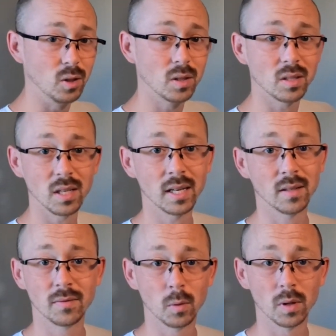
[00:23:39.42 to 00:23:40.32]
looks like
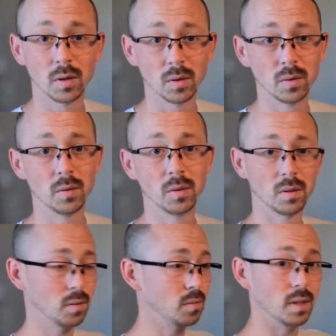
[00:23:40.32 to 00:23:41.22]
a four-year-old
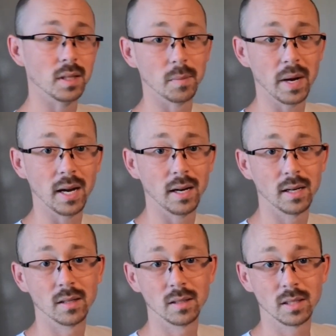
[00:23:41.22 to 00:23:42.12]
did the
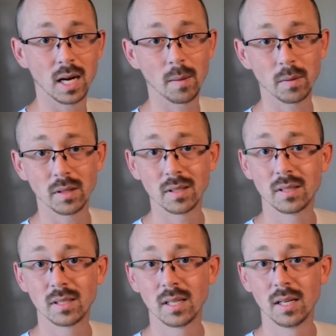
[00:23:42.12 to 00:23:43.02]
painting on the top of
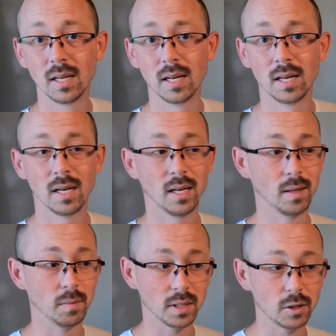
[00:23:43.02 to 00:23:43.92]
this. Uh,
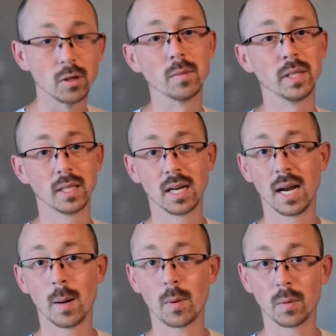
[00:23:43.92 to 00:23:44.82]
I'm extremely
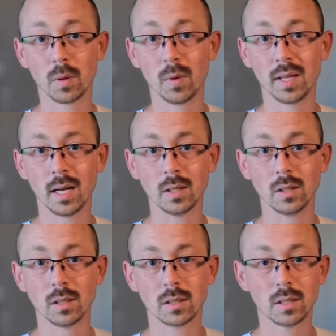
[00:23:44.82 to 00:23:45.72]
unhappy with the way that
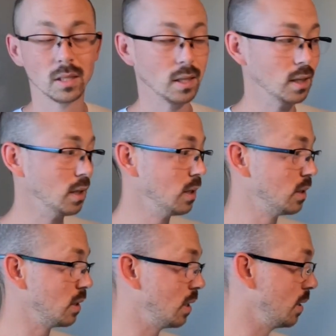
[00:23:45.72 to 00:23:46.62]
looks.
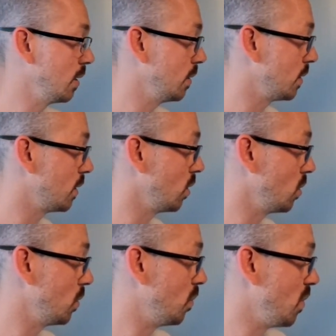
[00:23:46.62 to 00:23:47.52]
Uh,
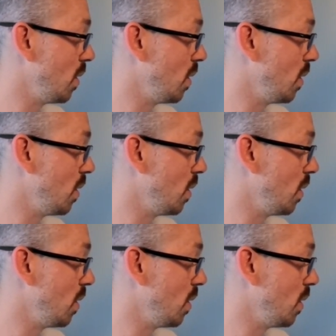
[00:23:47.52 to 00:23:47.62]
so